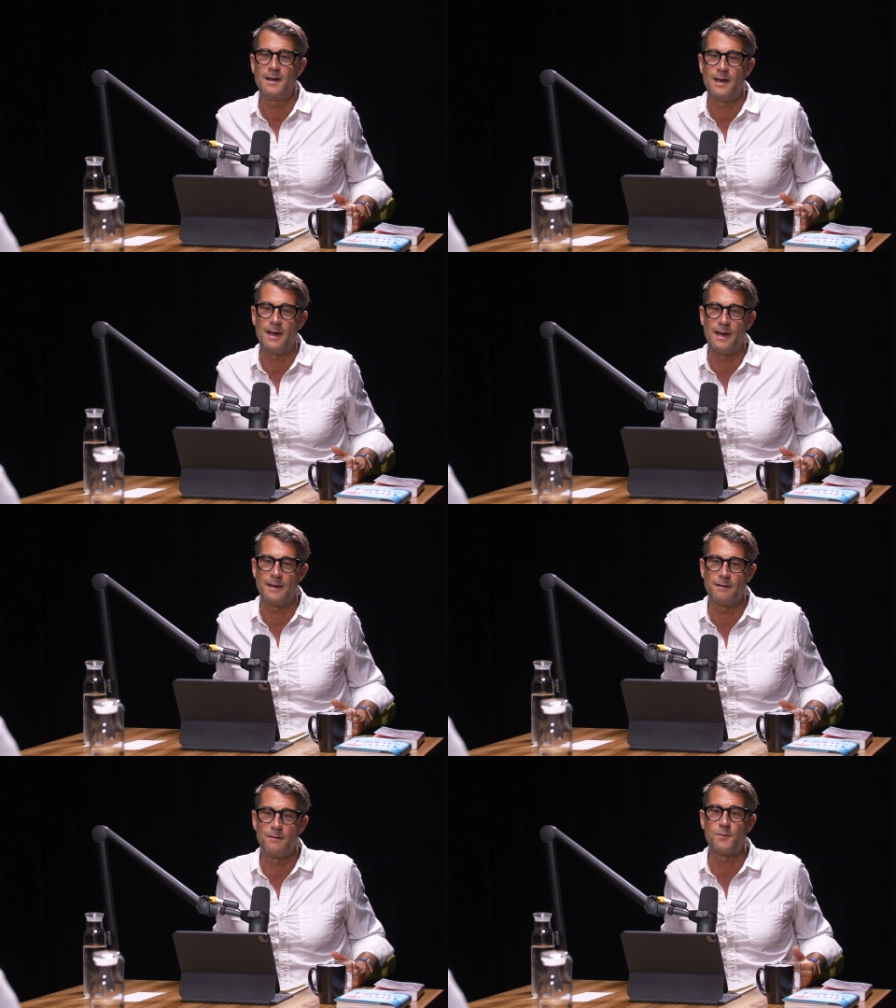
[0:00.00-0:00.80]

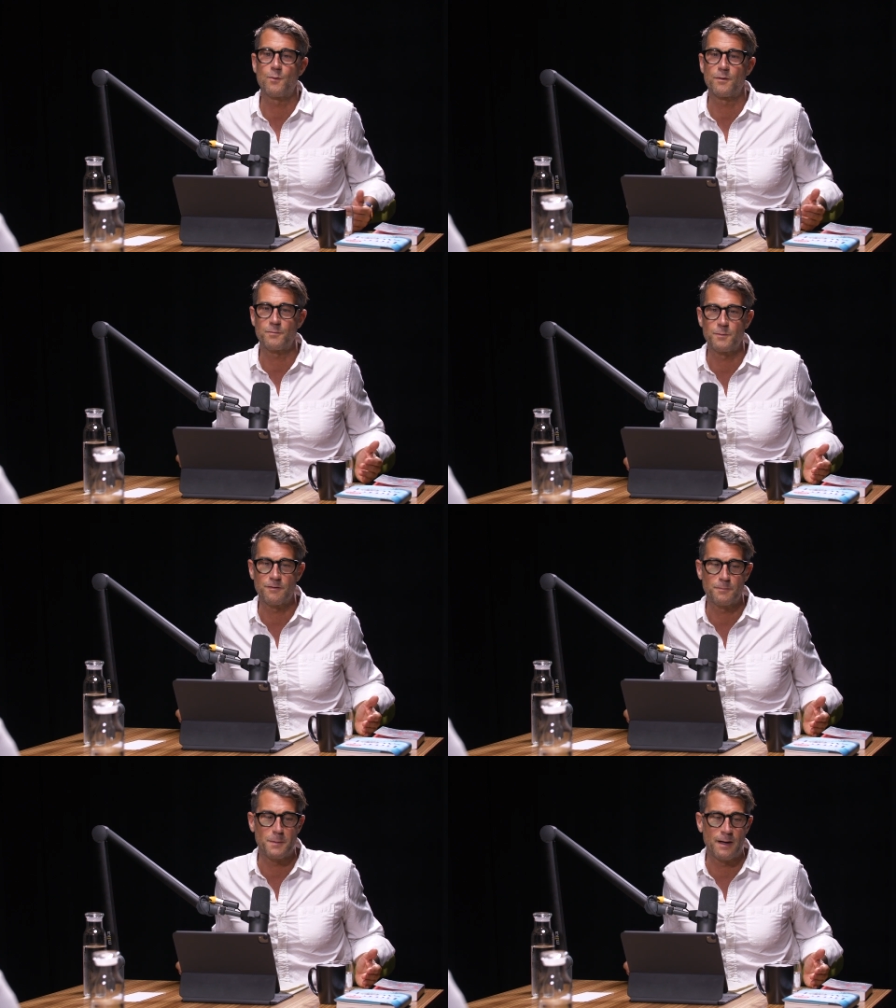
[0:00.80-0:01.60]
And of course, we
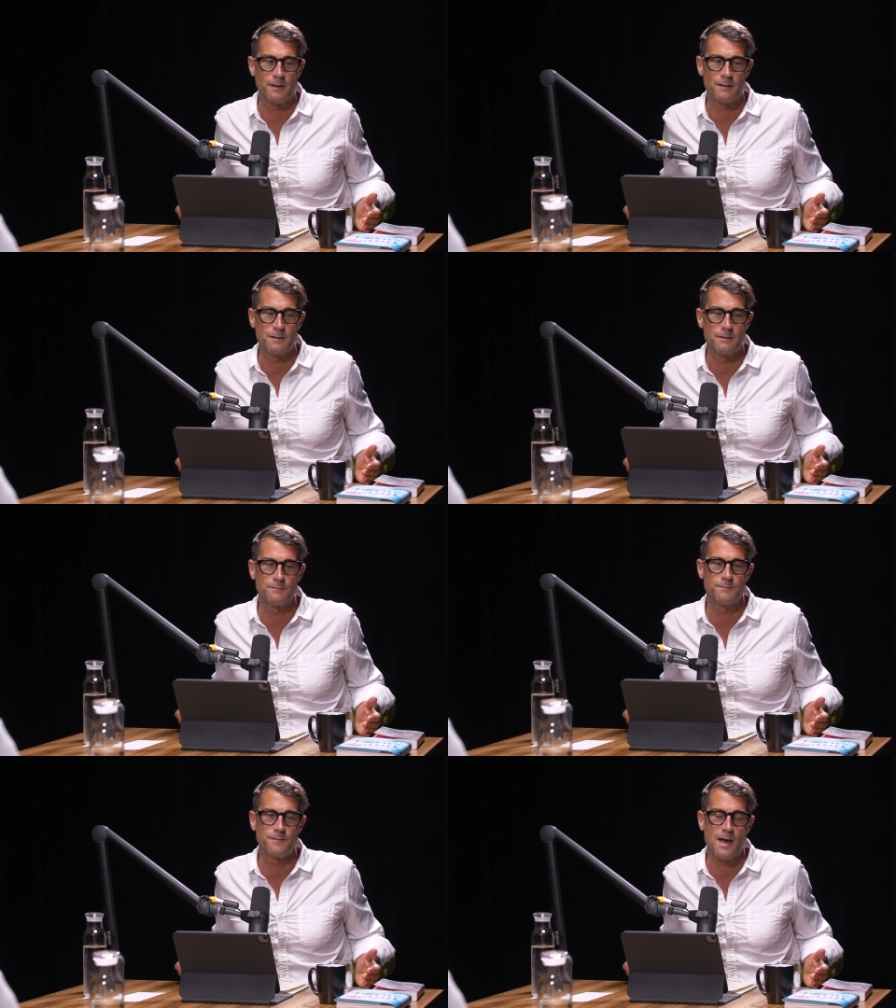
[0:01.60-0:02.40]
aspire to
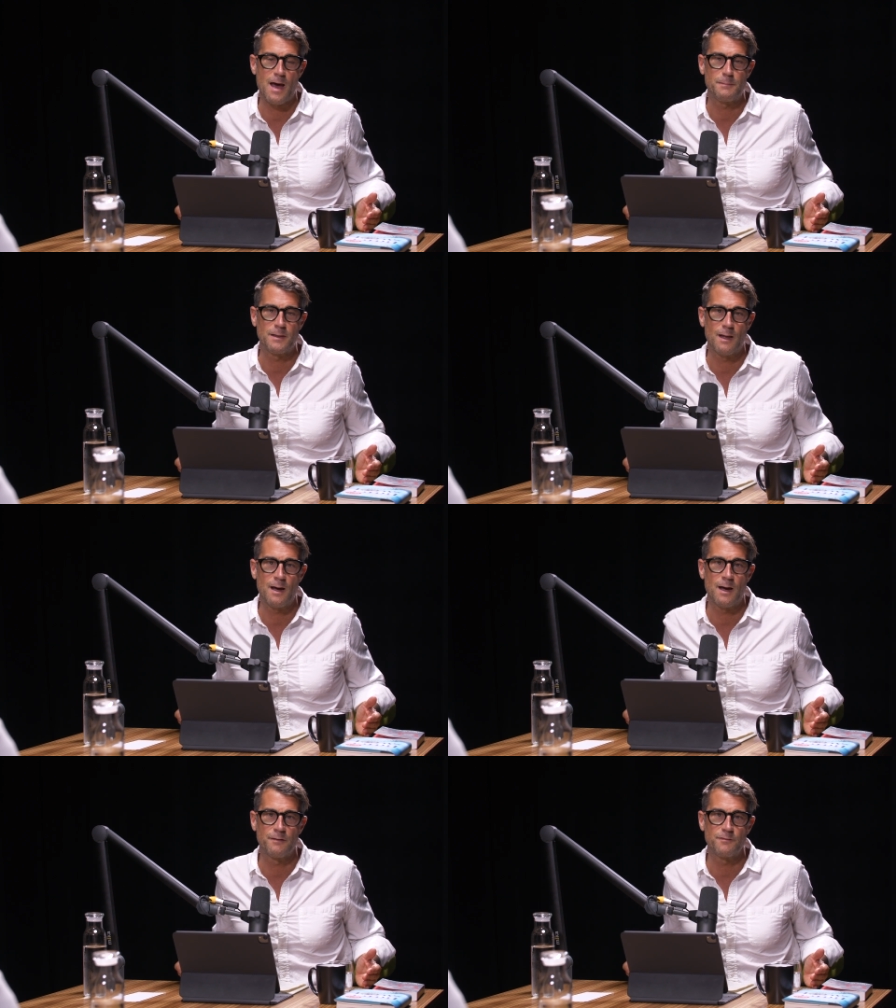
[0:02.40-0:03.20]
live happy
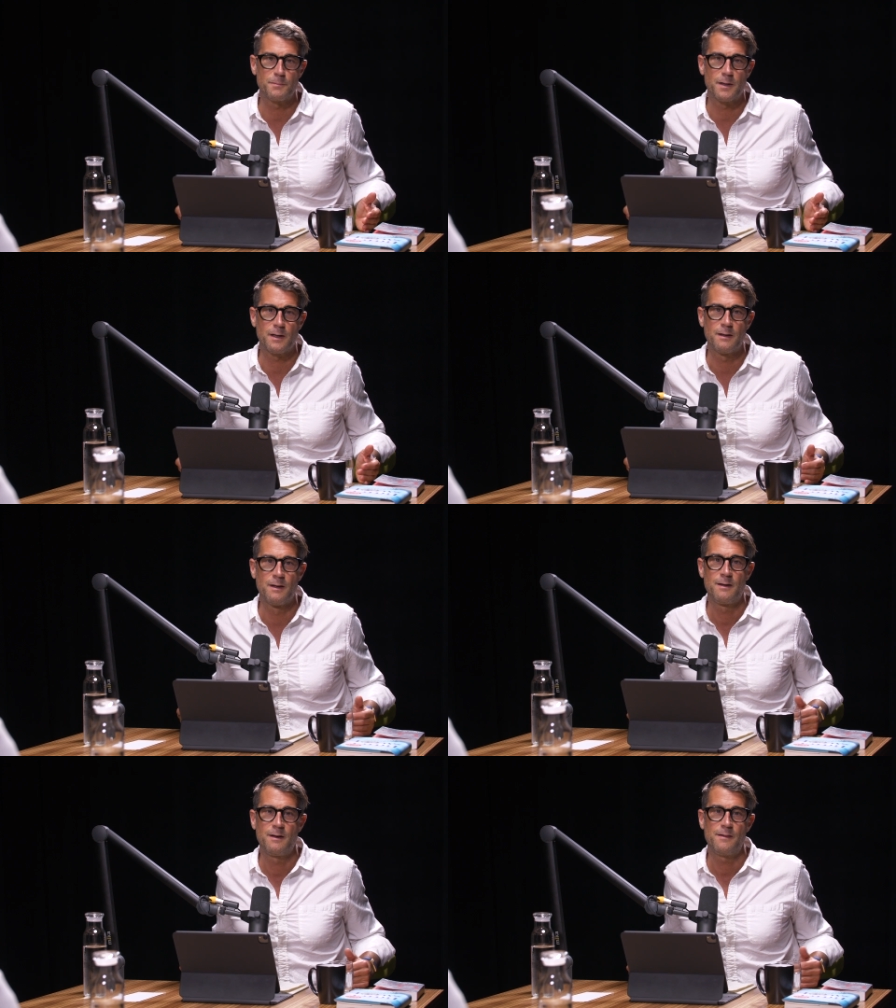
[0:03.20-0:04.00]
lives, but
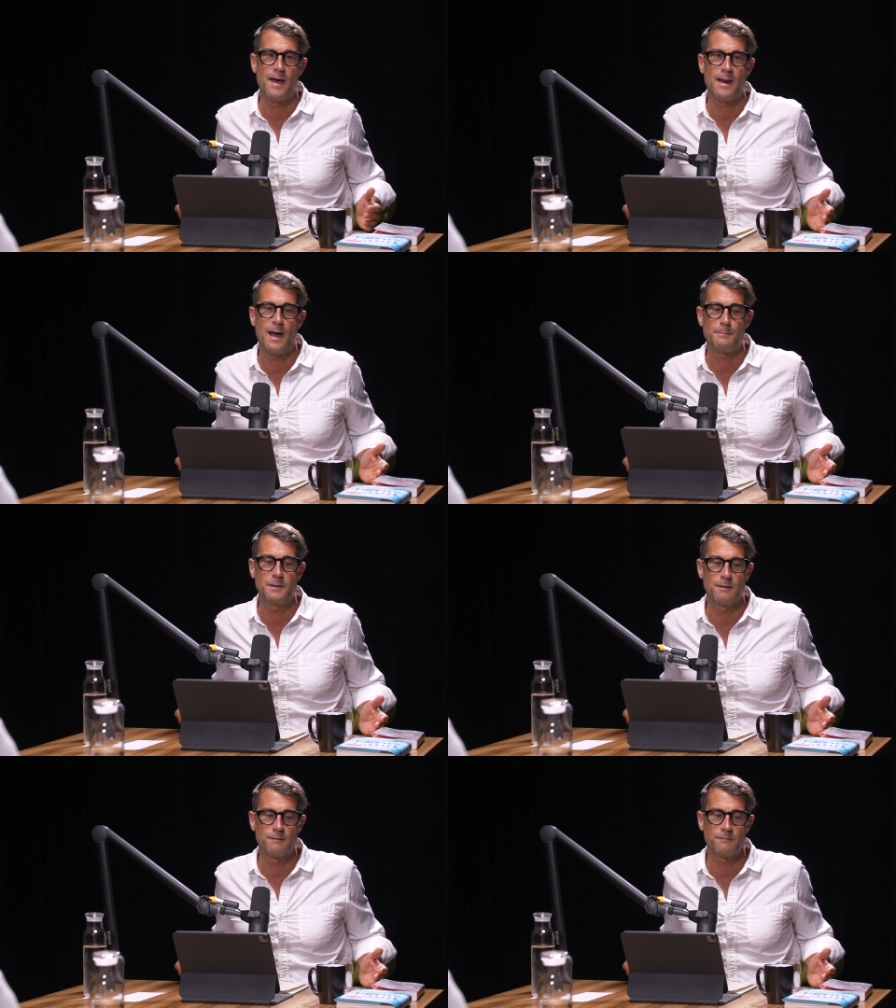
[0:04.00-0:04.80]
that
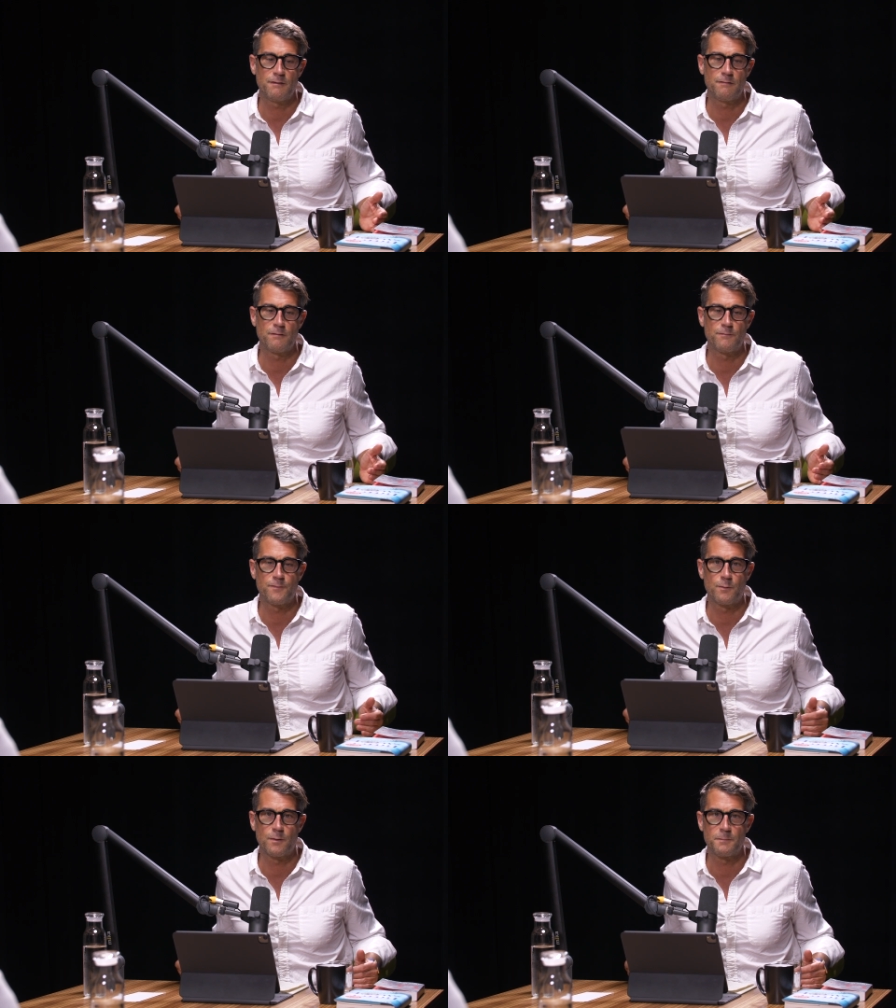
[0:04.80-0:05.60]
happiness is
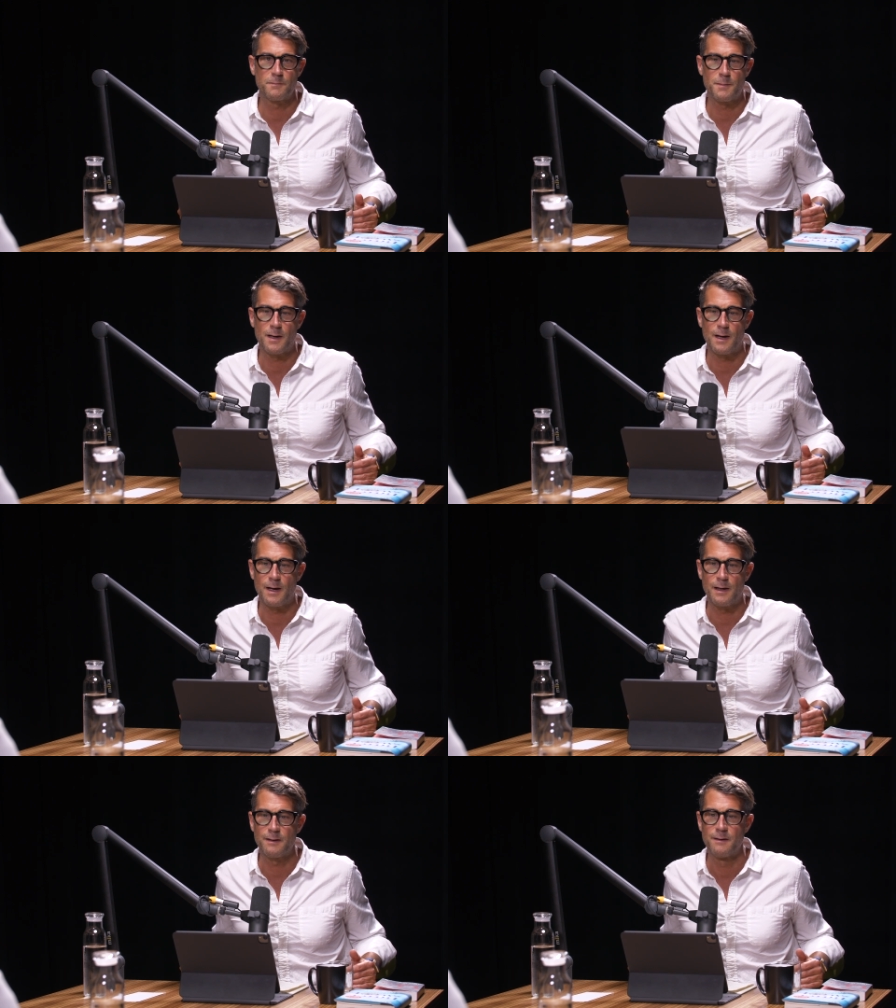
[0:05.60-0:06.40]
informed
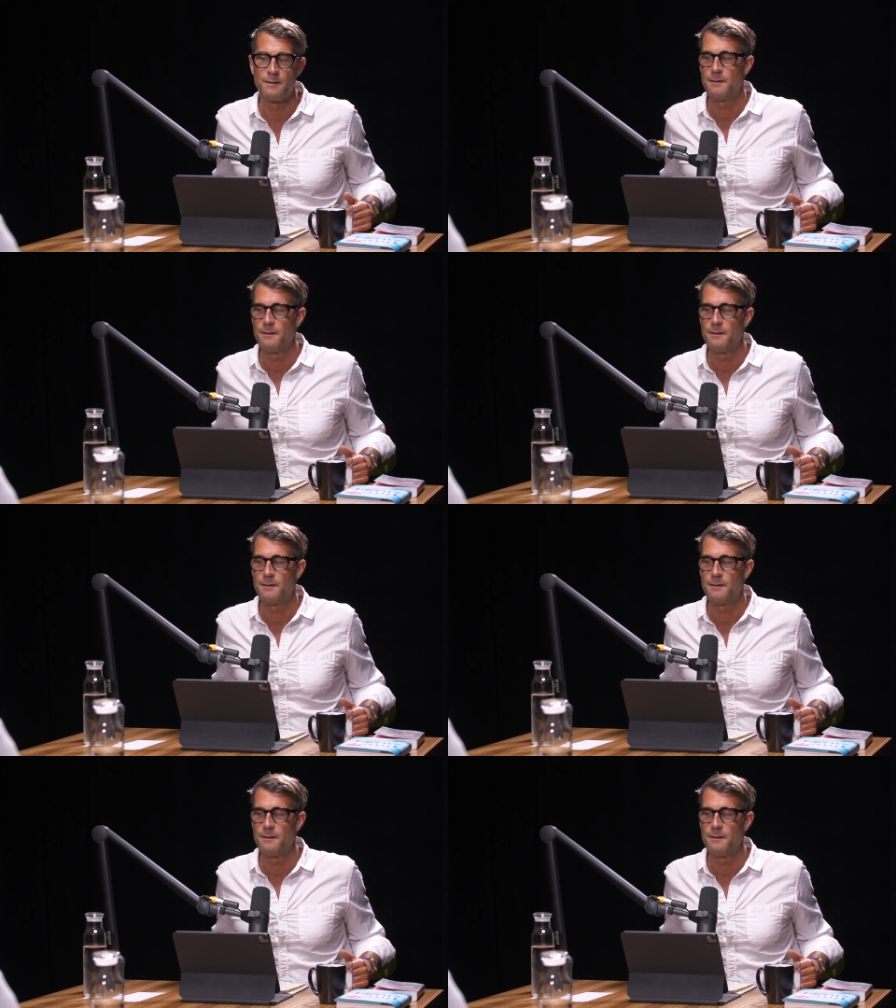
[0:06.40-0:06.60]
by